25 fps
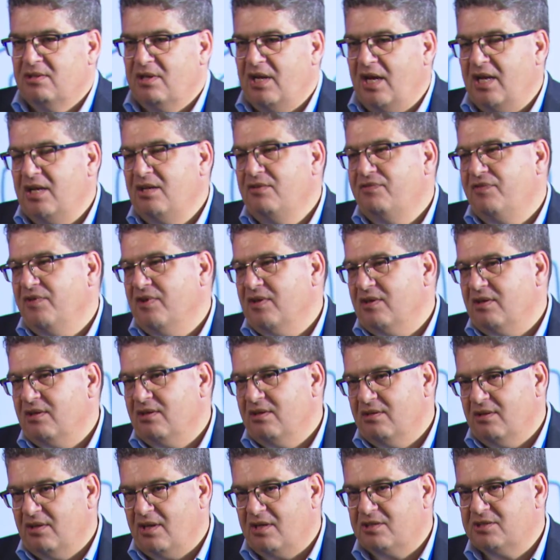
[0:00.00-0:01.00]
anything
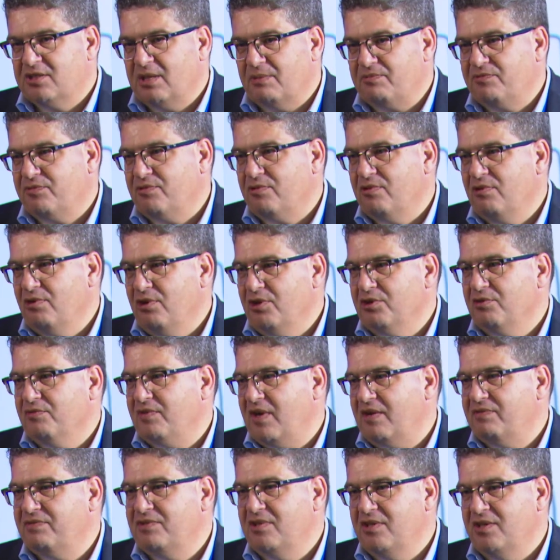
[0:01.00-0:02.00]
except for a lot of
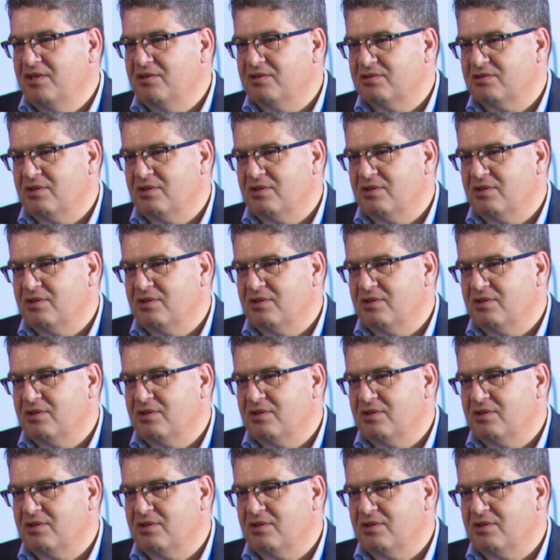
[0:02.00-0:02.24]
FTEs.